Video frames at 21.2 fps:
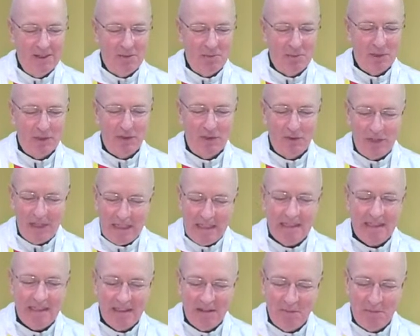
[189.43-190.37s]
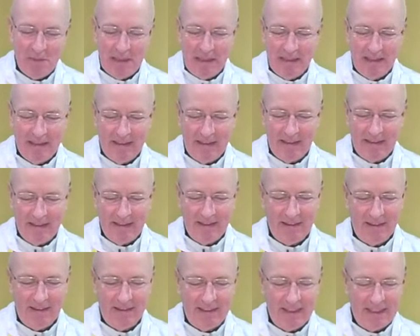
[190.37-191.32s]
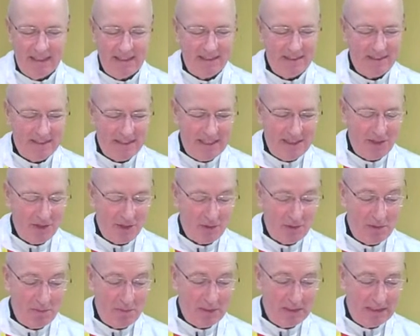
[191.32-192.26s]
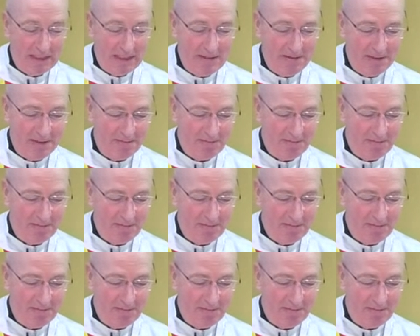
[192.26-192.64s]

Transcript: But grace can build on that nature we've been given.